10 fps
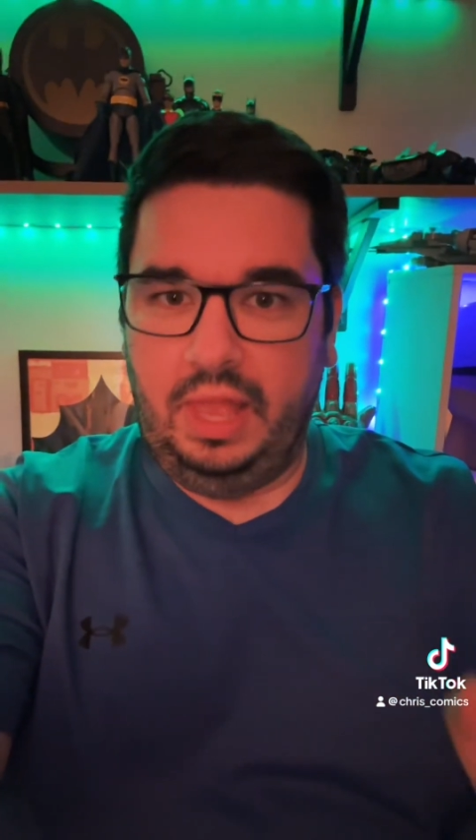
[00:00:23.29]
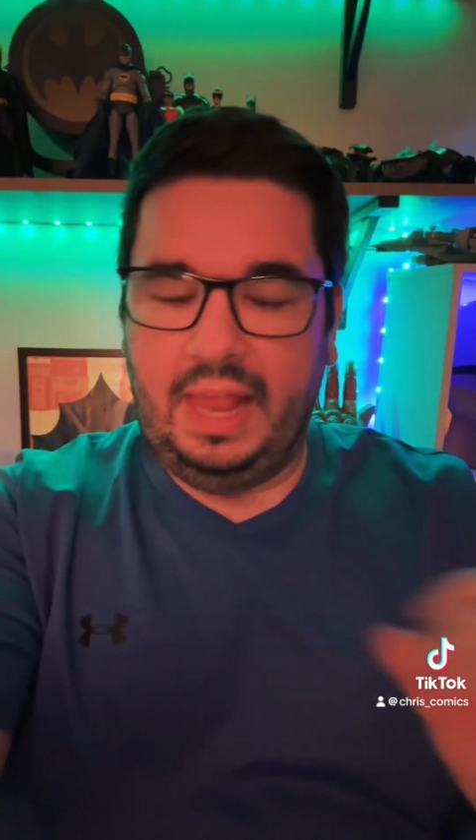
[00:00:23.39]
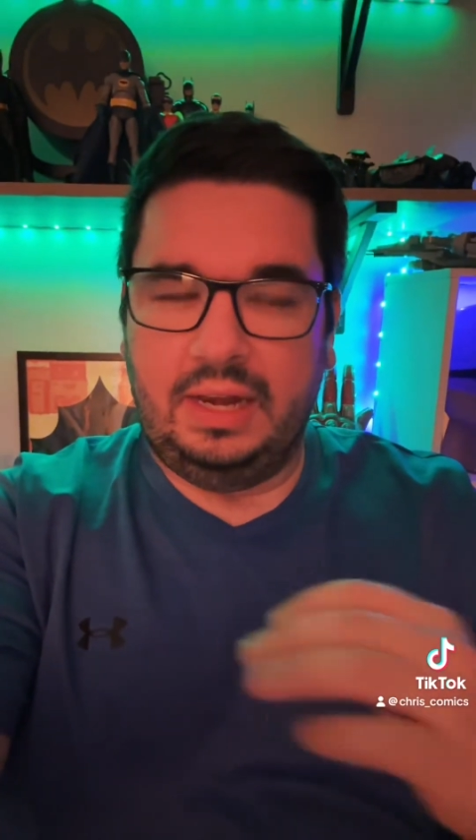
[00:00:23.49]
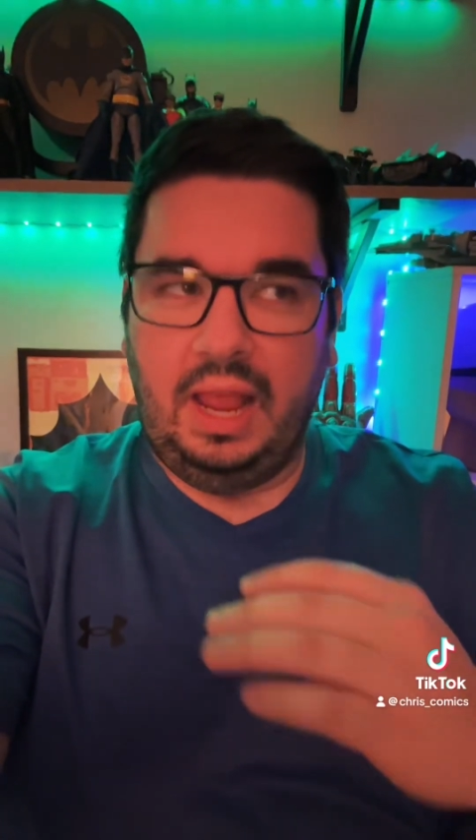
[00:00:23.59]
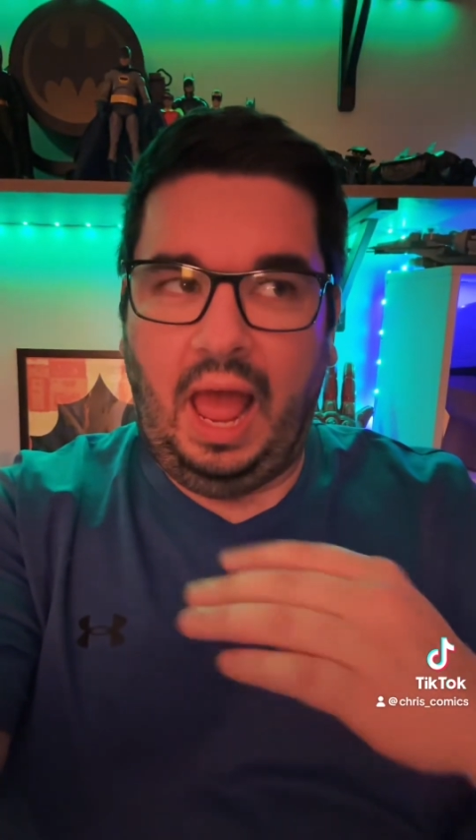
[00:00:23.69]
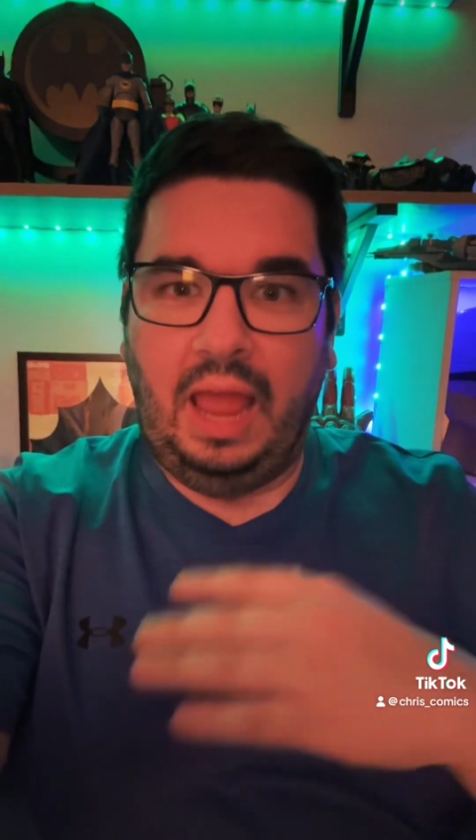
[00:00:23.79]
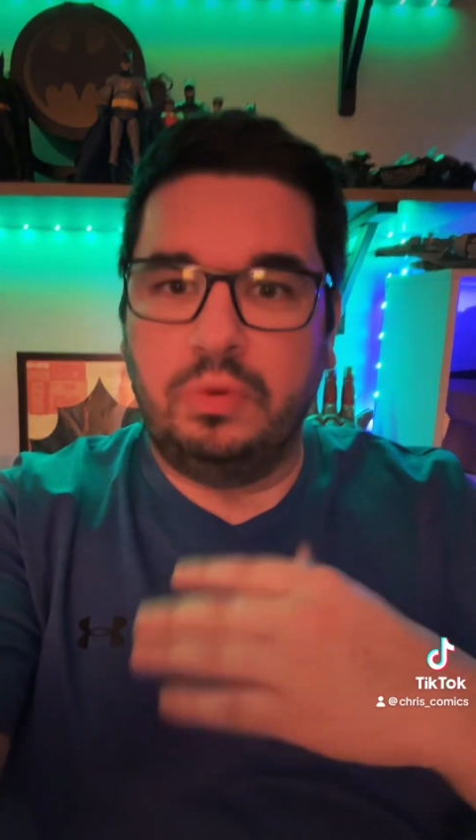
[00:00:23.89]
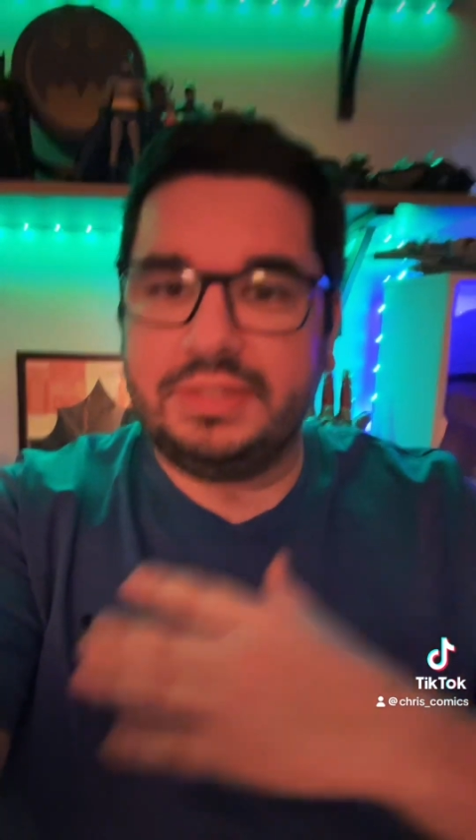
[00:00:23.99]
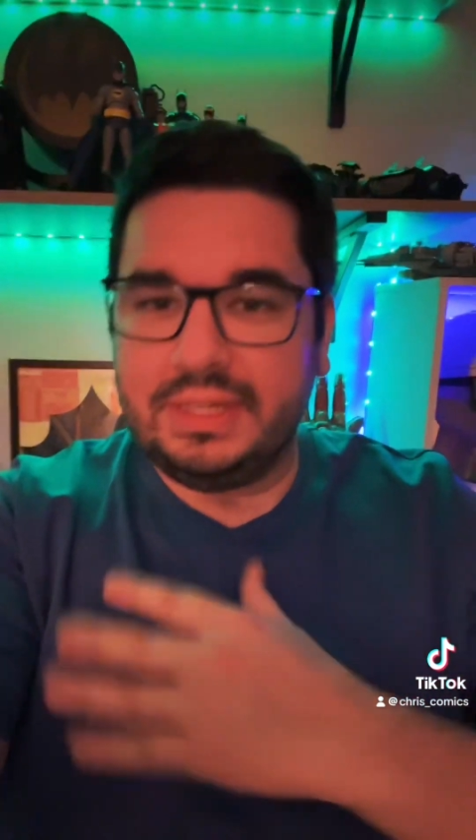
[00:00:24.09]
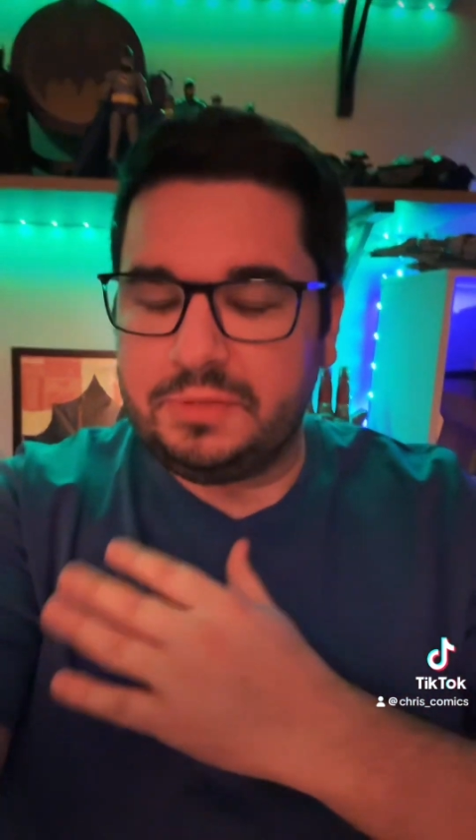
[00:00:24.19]
and I
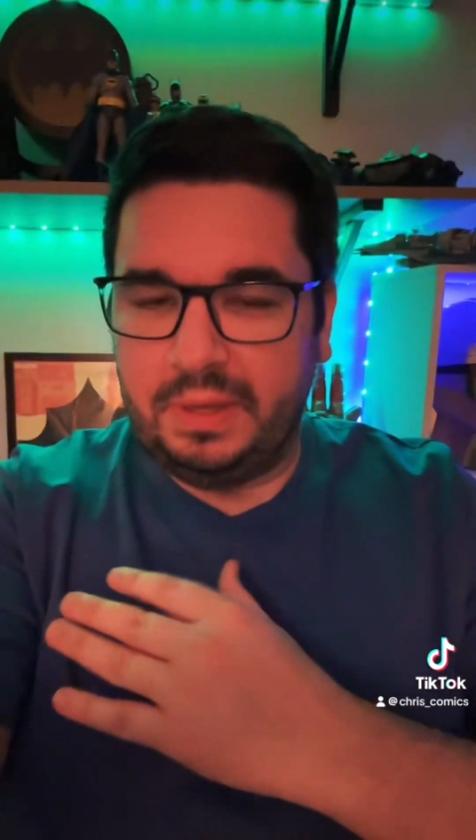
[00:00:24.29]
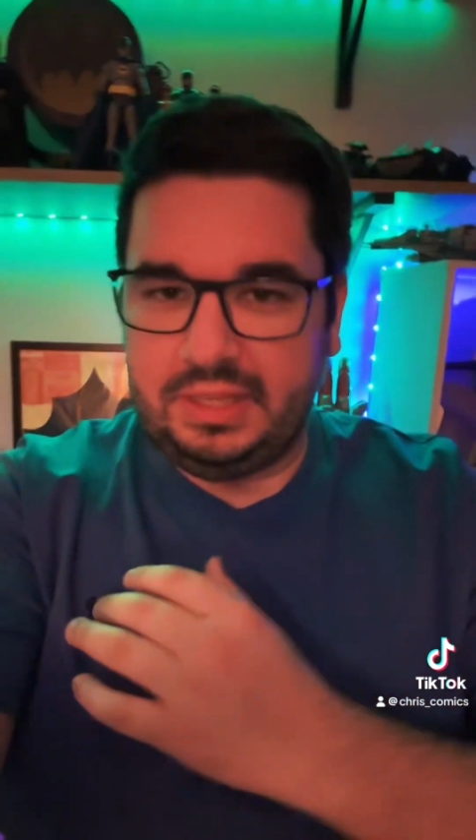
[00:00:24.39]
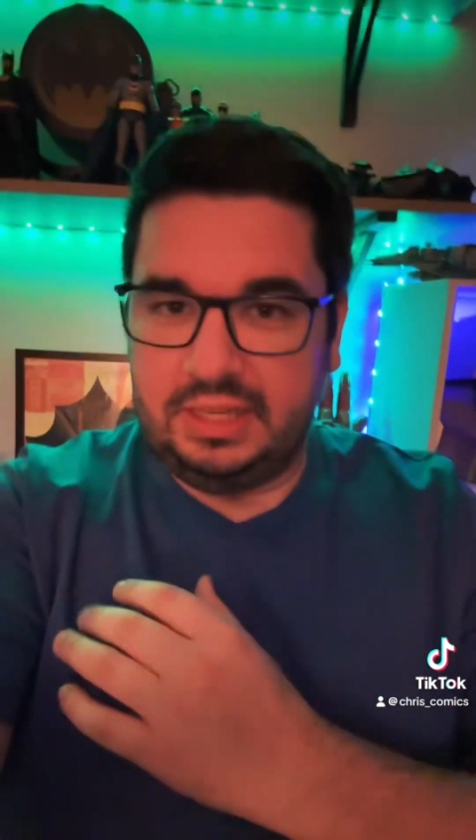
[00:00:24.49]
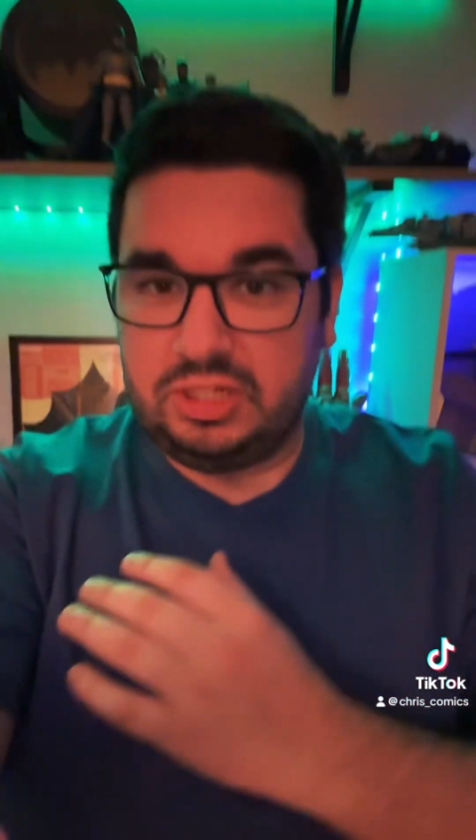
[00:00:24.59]
was expecting it